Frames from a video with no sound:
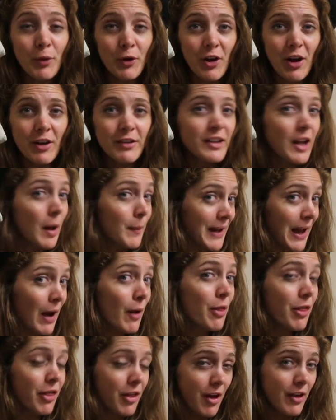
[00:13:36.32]
product coming
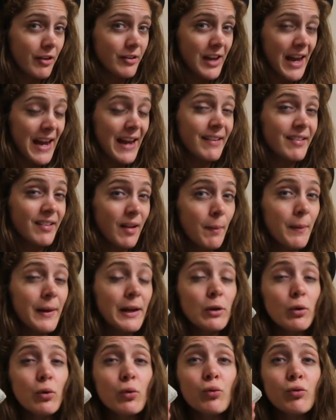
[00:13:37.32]
out on Thursday is
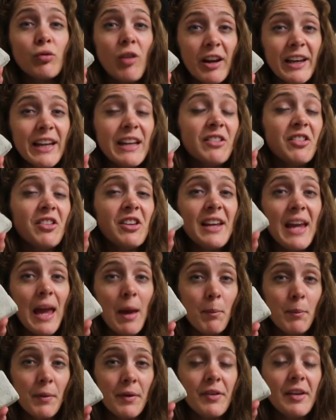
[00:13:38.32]
something called Running to the
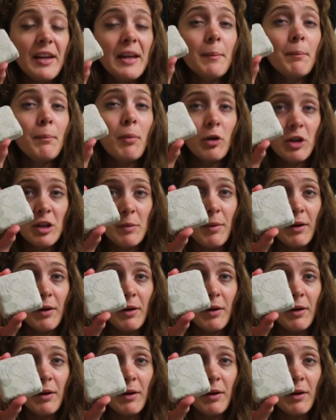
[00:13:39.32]
Embassy Body